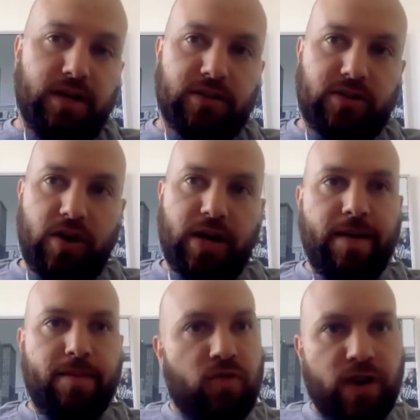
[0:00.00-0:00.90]
start kind
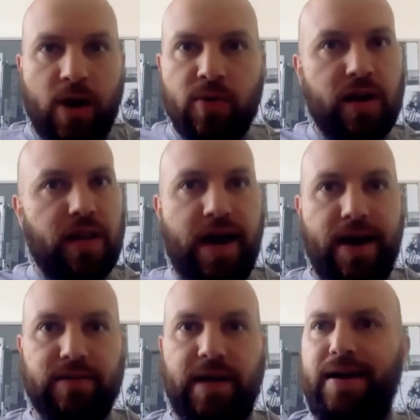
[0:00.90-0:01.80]
of moving on with our
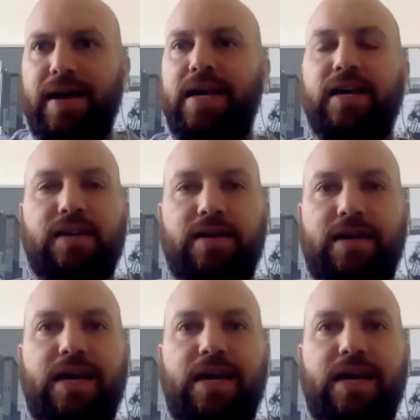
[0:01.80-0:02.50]
lives. I